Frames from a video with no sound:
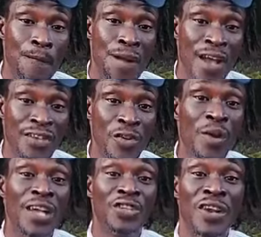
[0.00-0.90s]
and some of
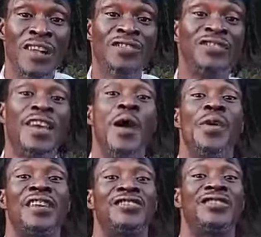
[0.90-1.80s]
the journalists there, we
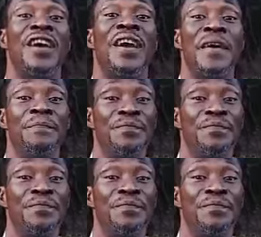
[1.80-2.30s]
can say